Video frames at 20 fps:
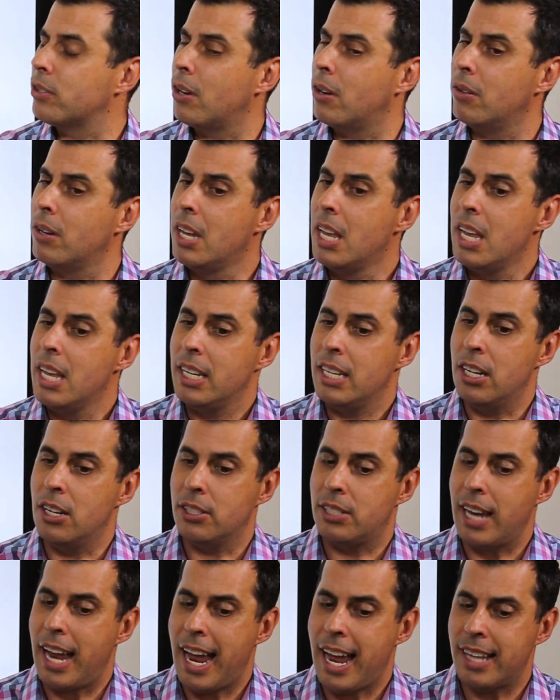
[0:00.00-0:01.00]
So,
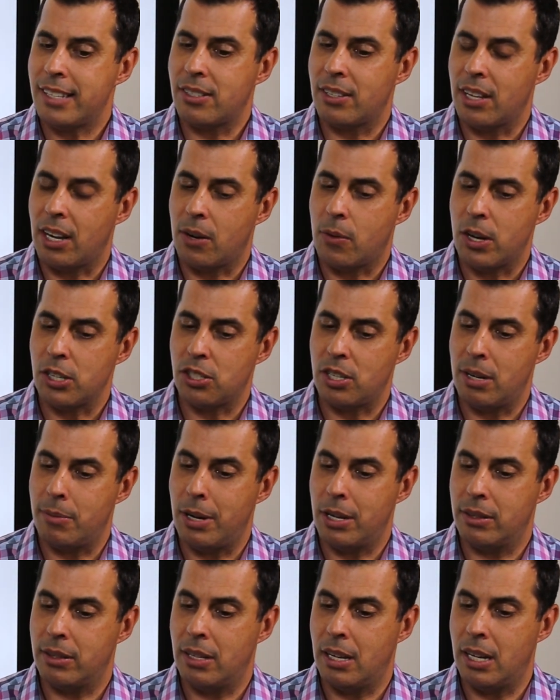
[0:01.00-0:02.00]
to answer that question
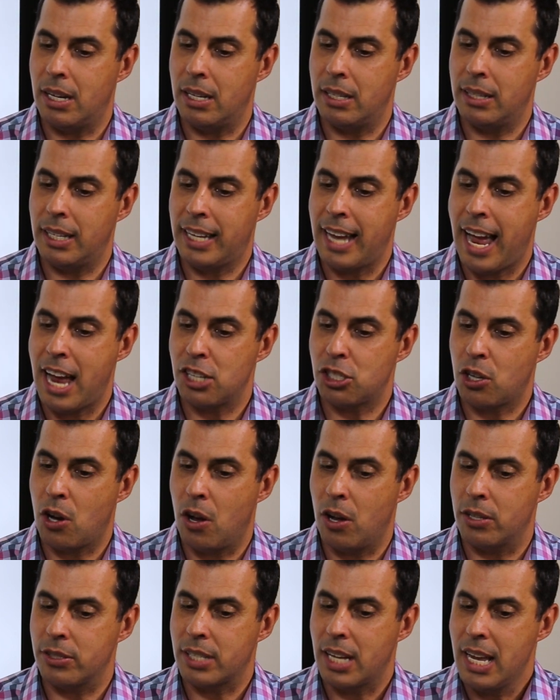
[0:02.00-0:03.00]
about the cash
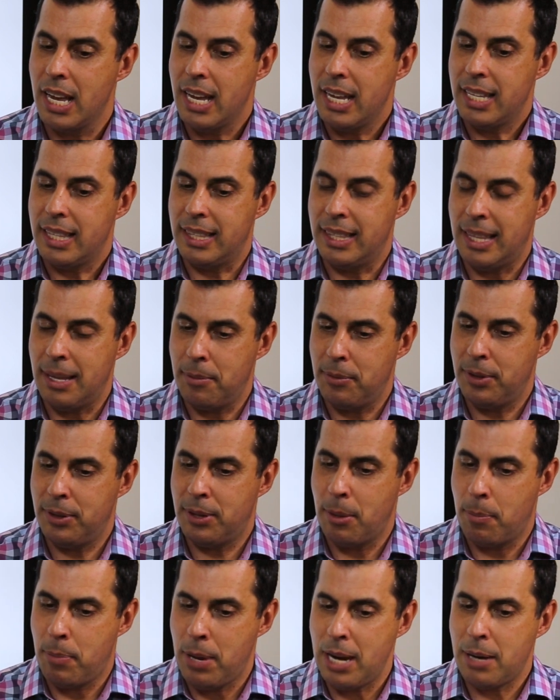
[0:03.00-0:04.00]
calls,
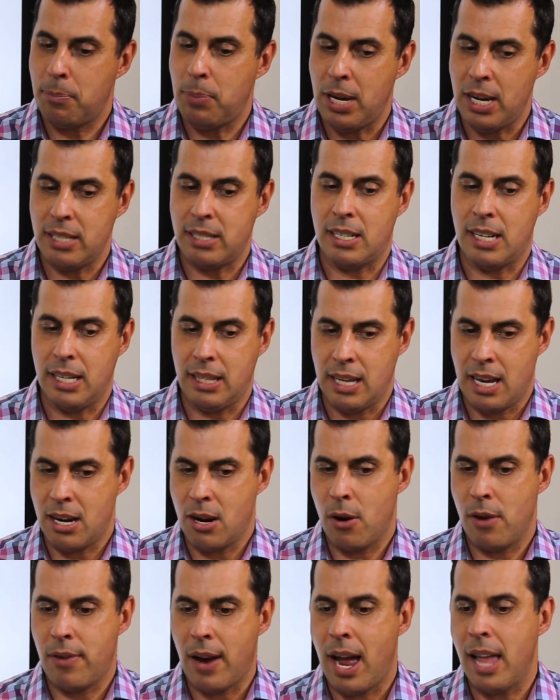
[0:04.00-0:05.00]
the big piece, and I
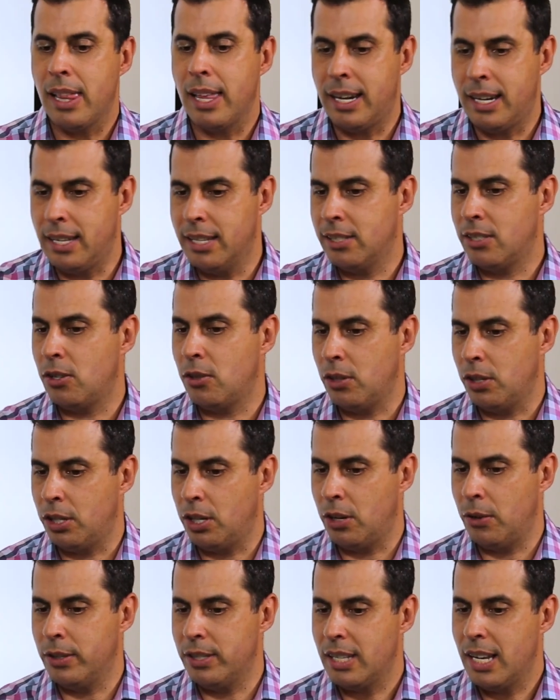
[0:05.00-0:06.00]
know I've highlighted this
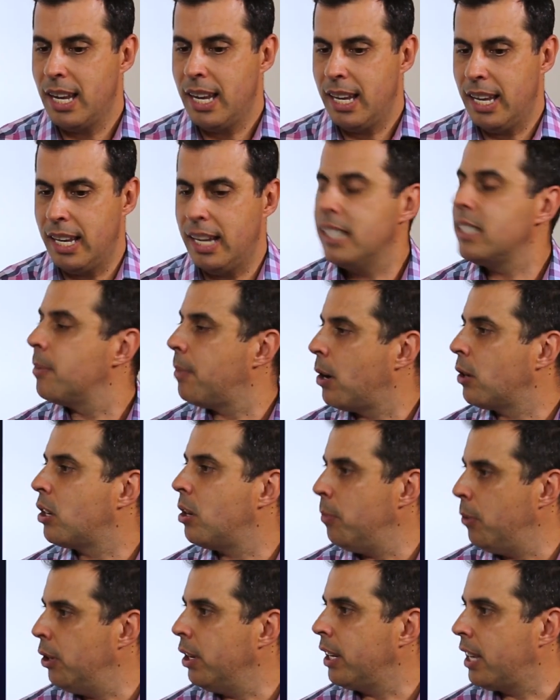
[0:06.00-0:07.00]
earlier, was it is about
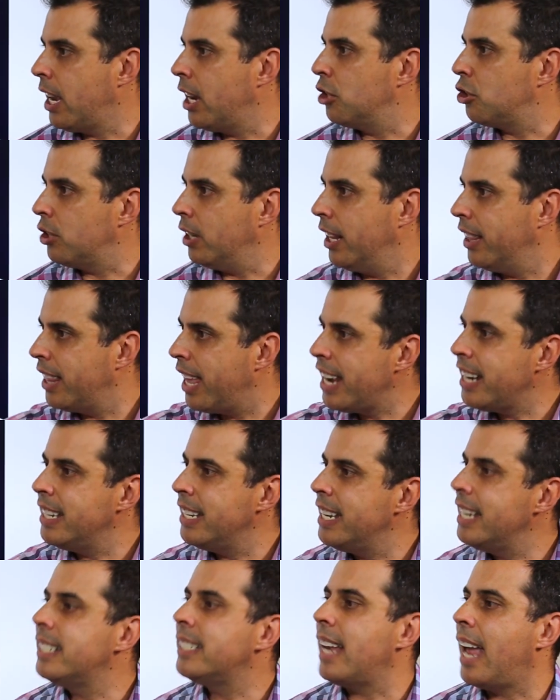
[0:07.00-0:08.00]
communication, and they
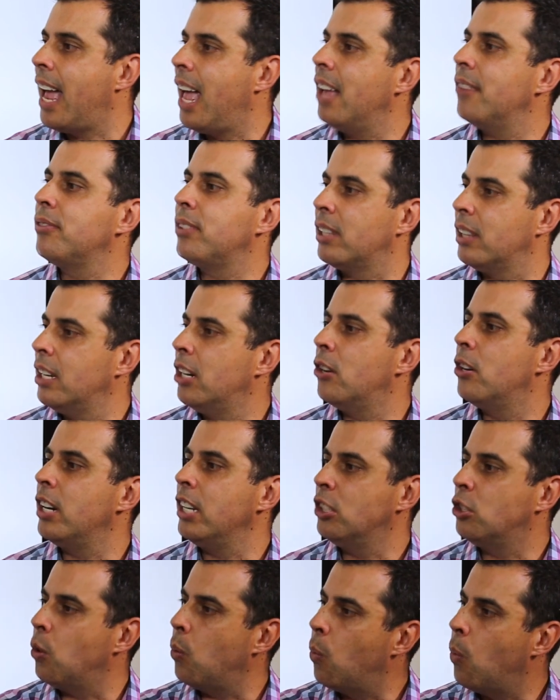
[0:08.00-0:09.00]
need to have
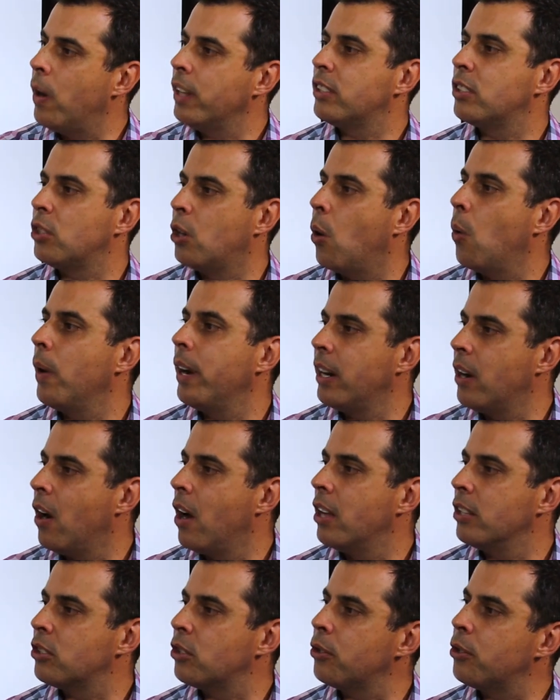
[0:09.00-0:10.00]
clarity to what's going
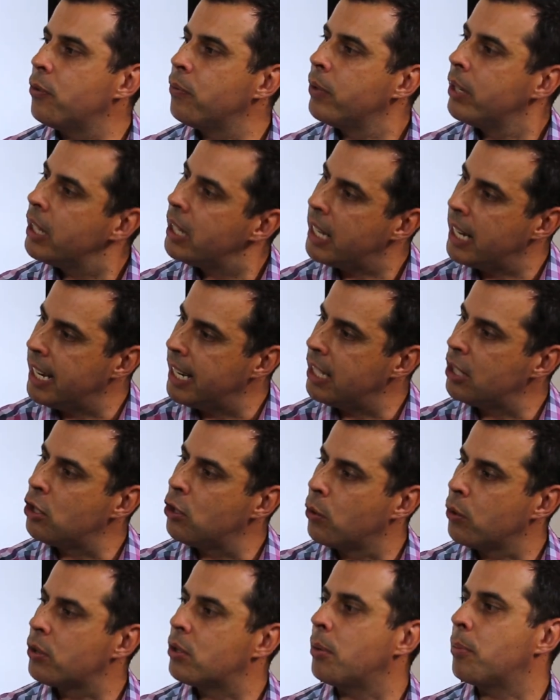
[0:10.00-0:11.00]
on. So there really
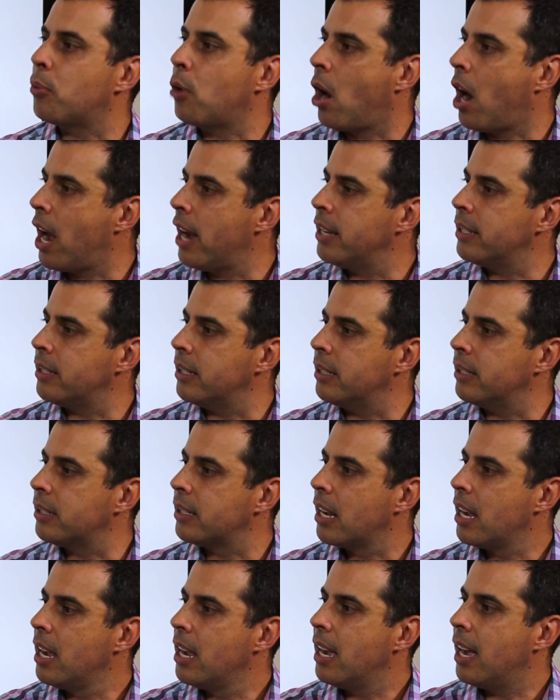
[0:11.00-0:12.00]
is no
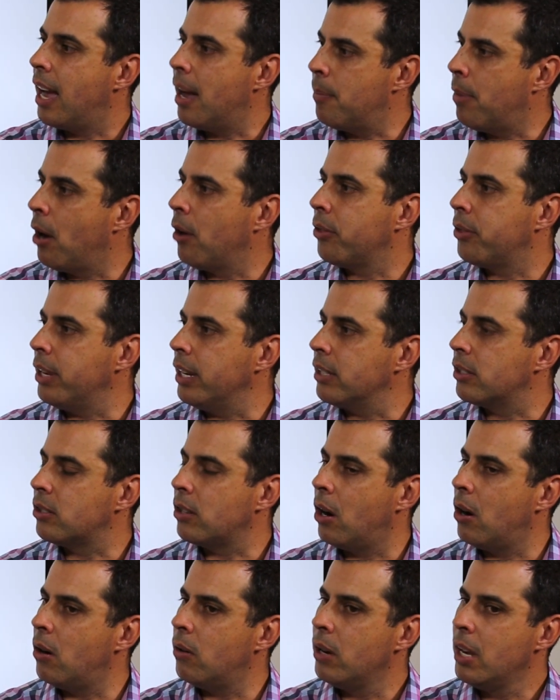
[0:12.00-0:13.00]
surprises about this.
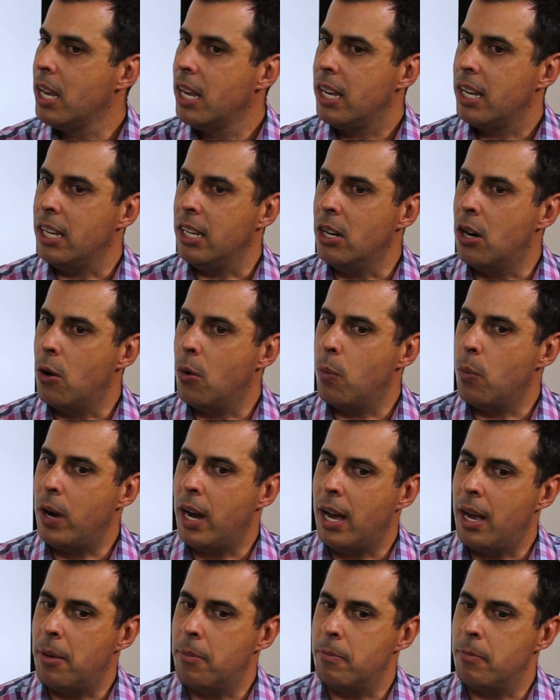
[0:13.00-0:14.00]
So,
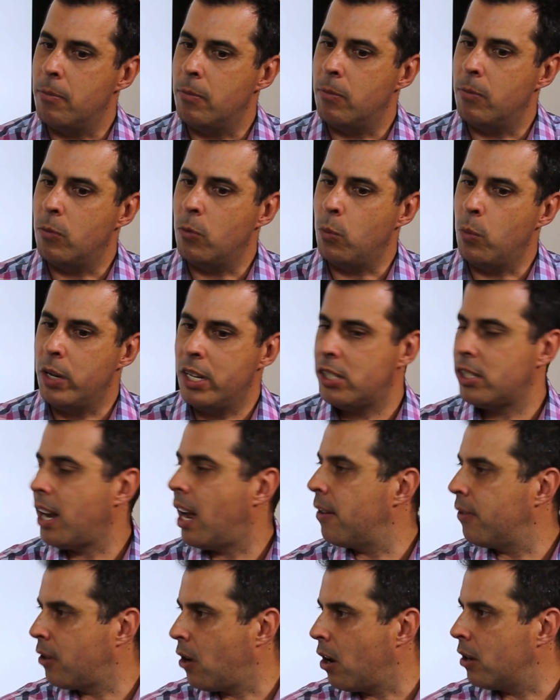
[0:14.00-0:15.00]
we used
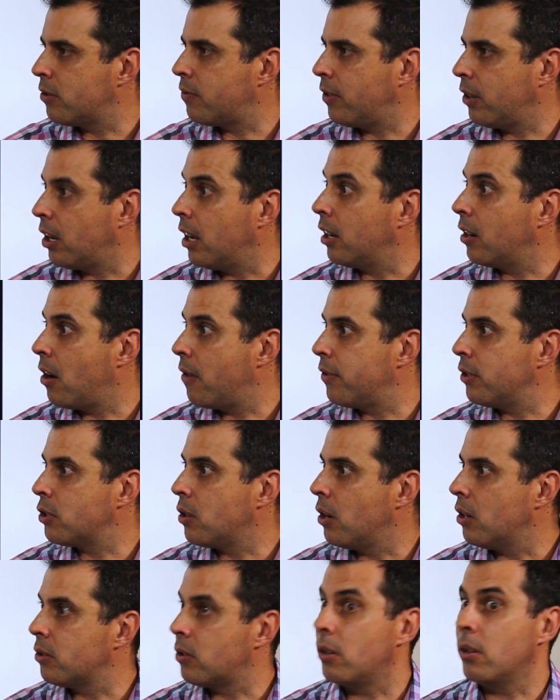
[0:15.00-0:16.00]
to have conference
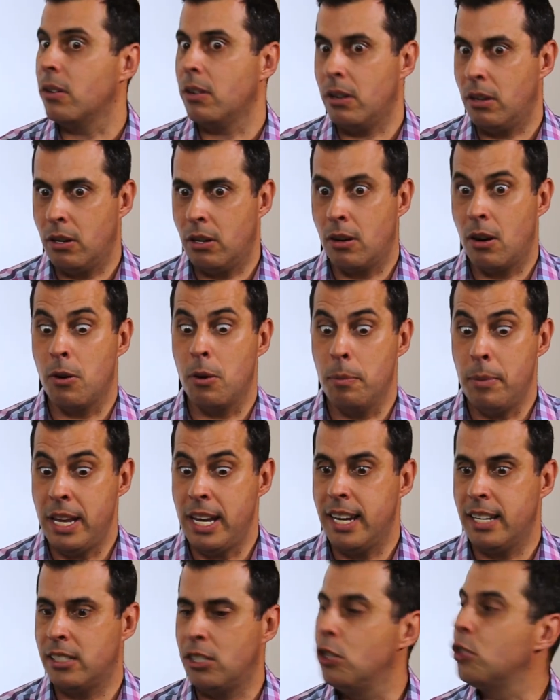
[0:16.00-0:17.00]
calls or
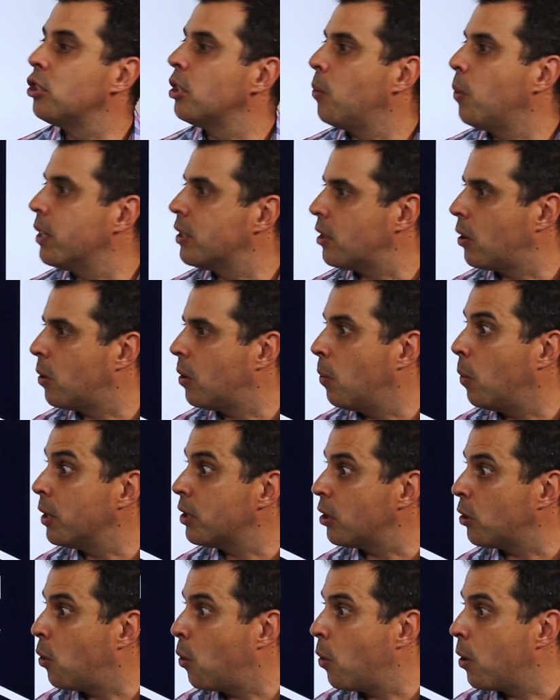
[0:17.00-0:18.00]
meetings usually once
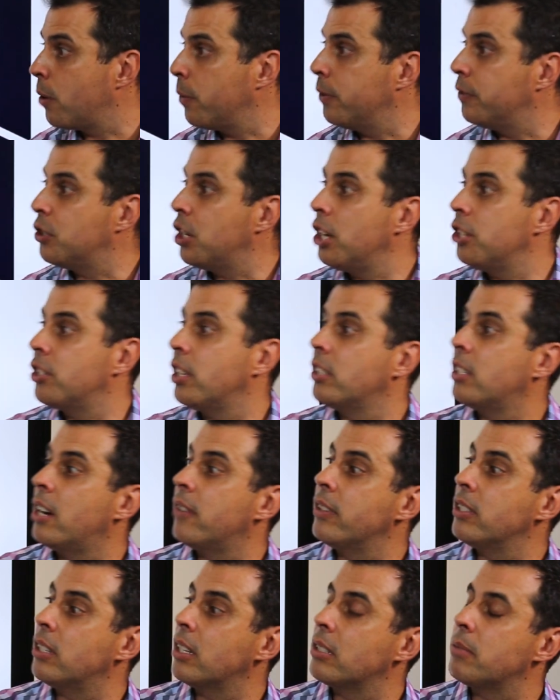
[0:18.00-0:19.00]
a quarter. We've changed that to
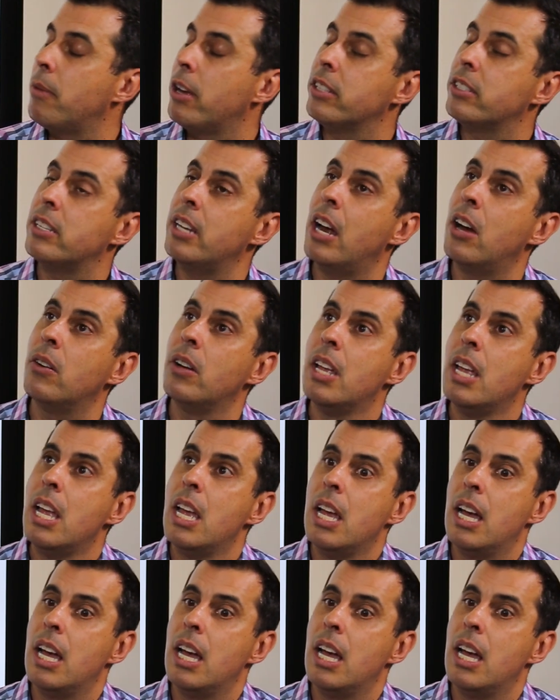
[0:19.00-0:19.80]
every 6 months now.